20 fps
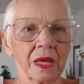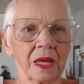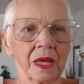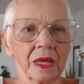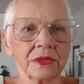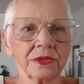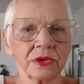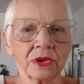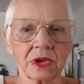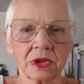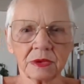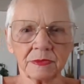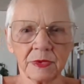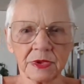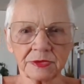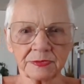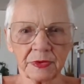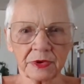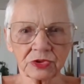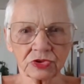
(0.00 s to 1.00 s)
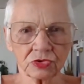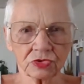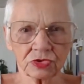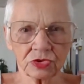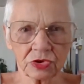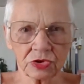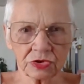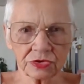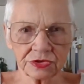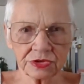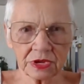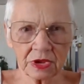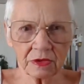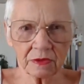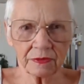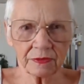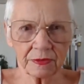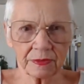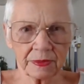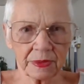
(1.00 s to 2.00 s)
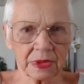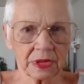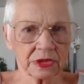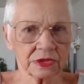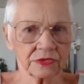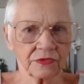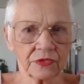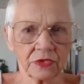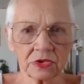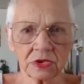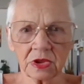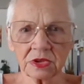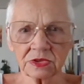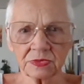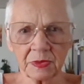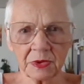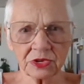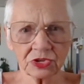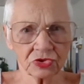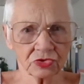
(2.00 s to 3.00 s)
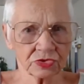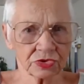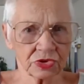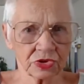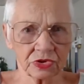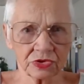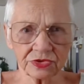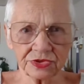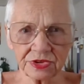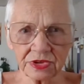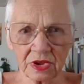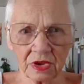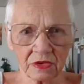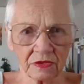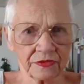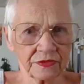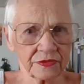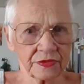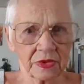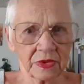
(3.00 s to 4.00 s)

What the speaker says: and you gotta be special to yourself. Because if you're not special to yourself,